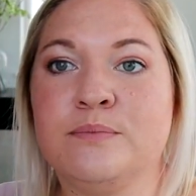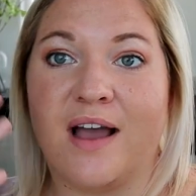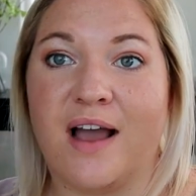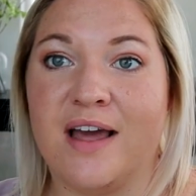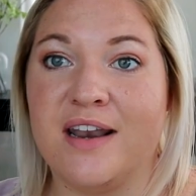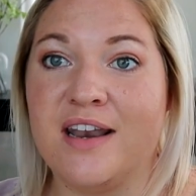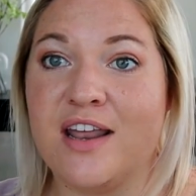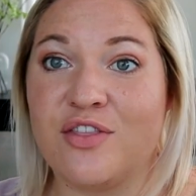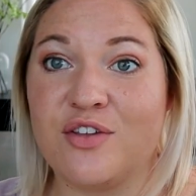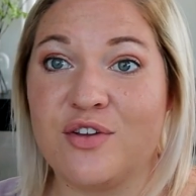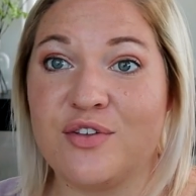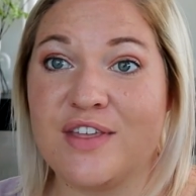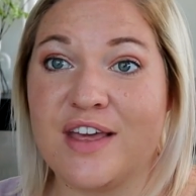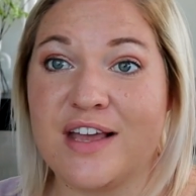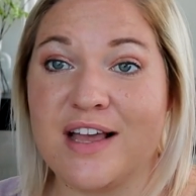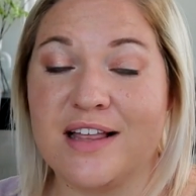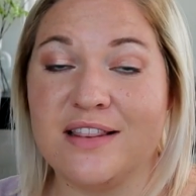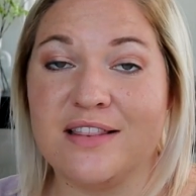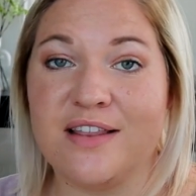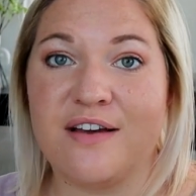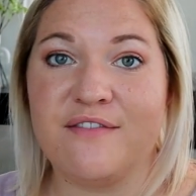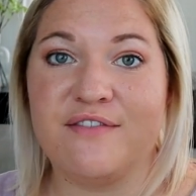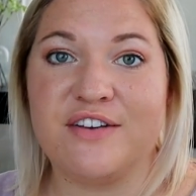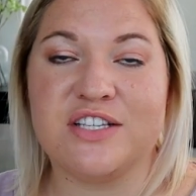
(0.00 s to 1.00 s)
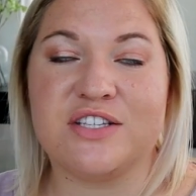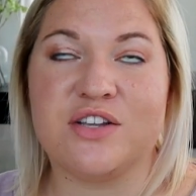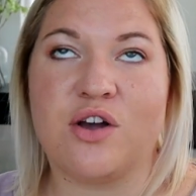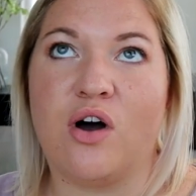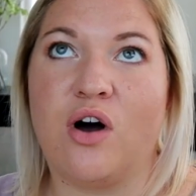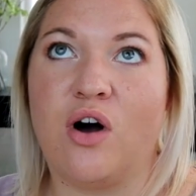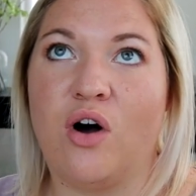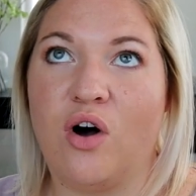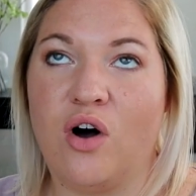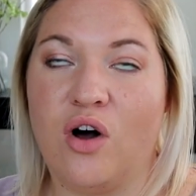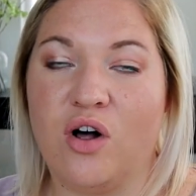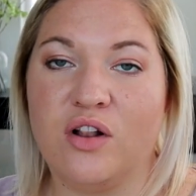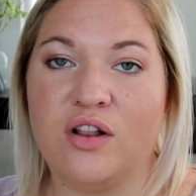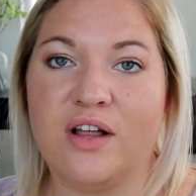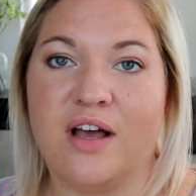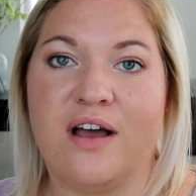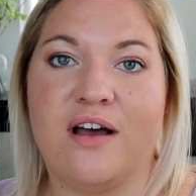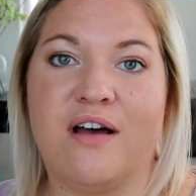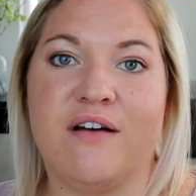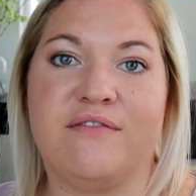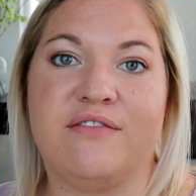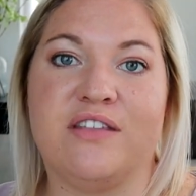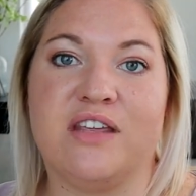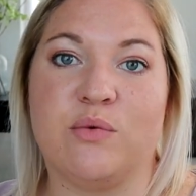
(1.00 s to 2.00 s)
Another thing I love is all
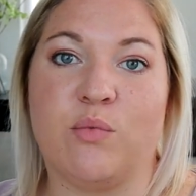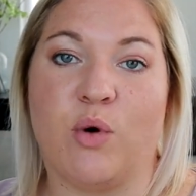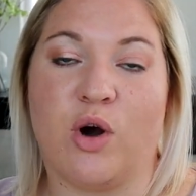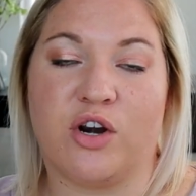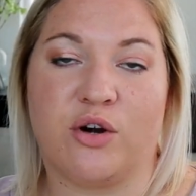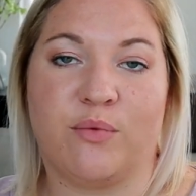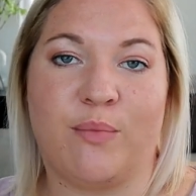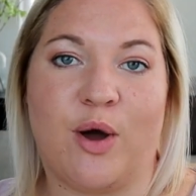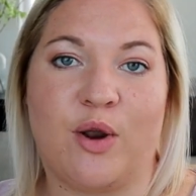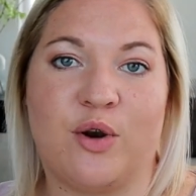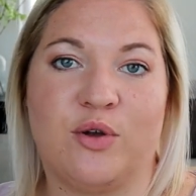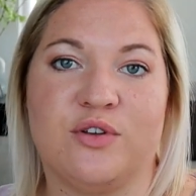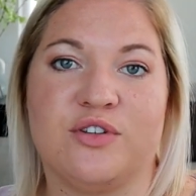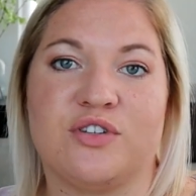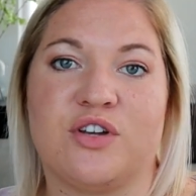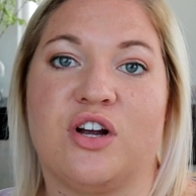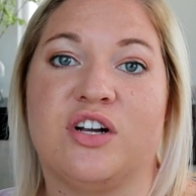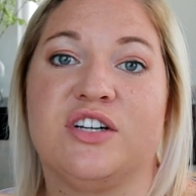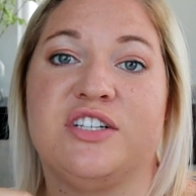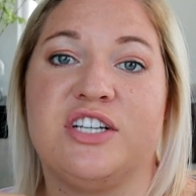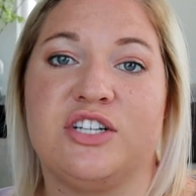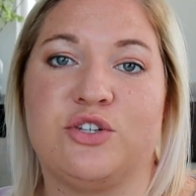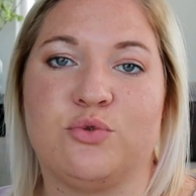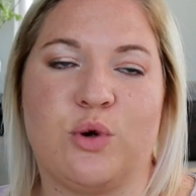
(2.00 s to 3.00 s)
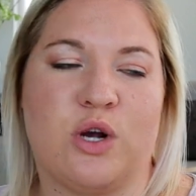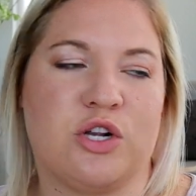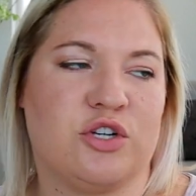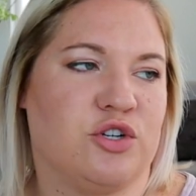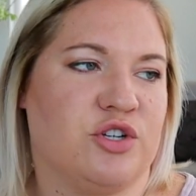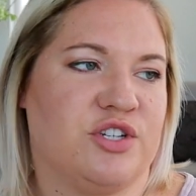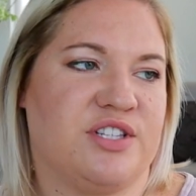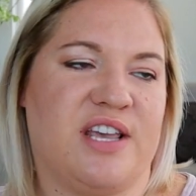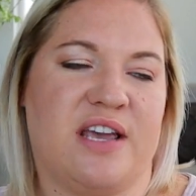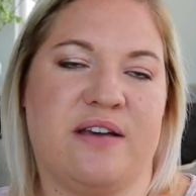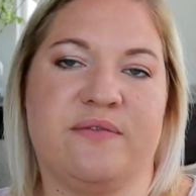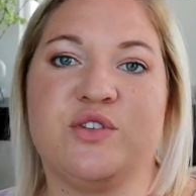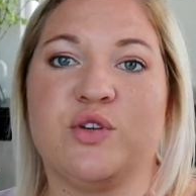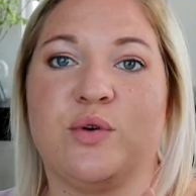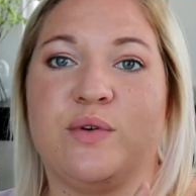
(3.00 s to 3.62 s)
of the water bottles are dishwasher safe.